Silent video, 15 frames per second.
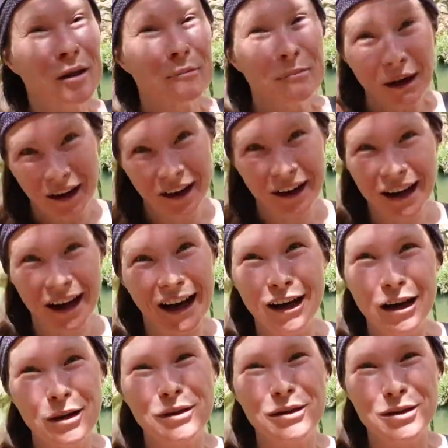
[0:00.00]
But I
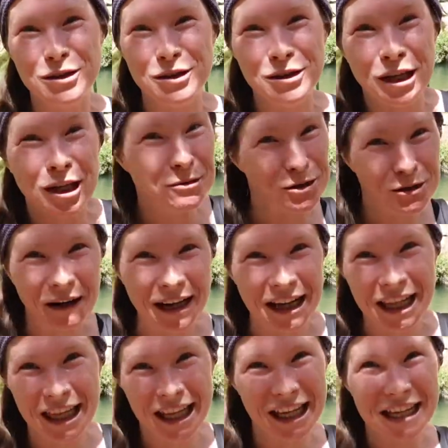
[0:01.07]
know you should keep trying
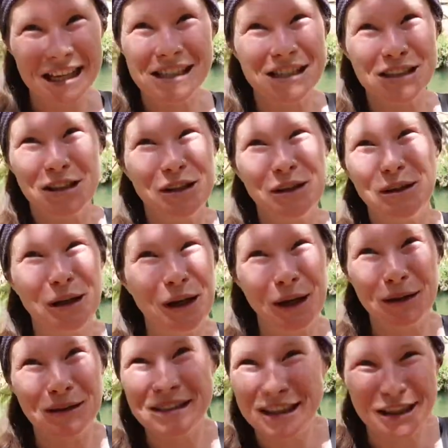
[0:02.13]
things to, you
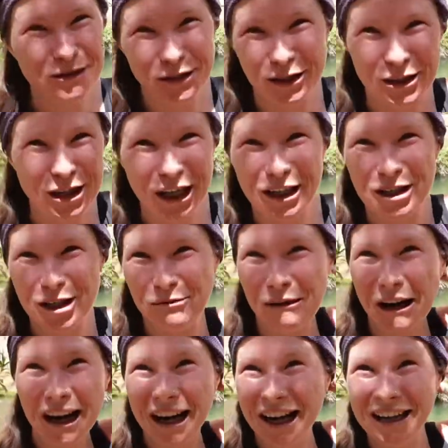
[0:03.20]
know, see if you change your
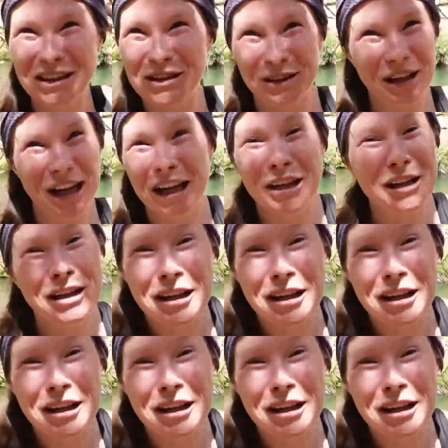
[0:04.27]
mind or like,